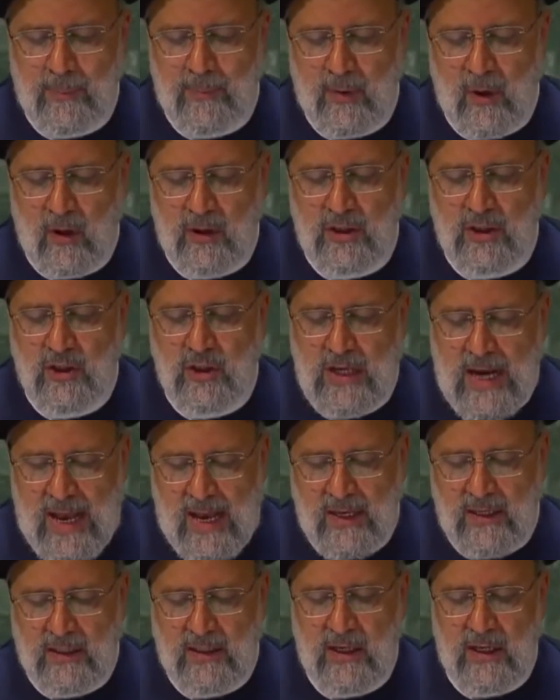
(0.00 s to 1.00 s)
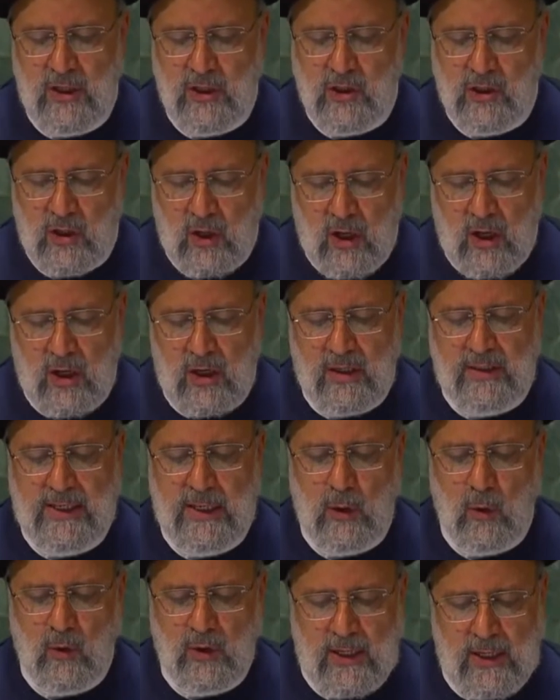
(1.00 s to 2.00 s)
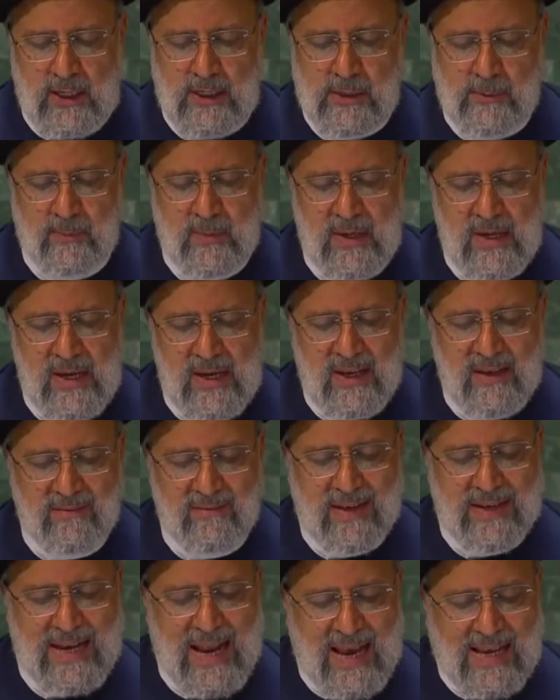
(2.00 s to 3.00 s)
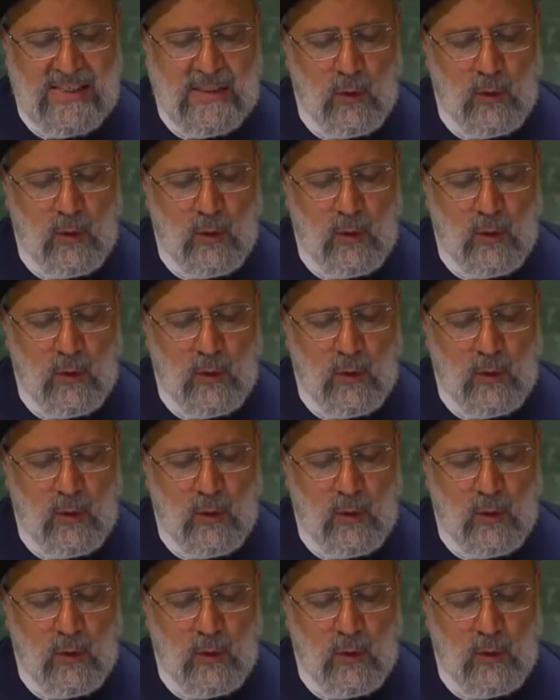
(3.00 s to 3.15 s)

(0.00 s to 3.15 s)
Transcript: of certain governments in the region.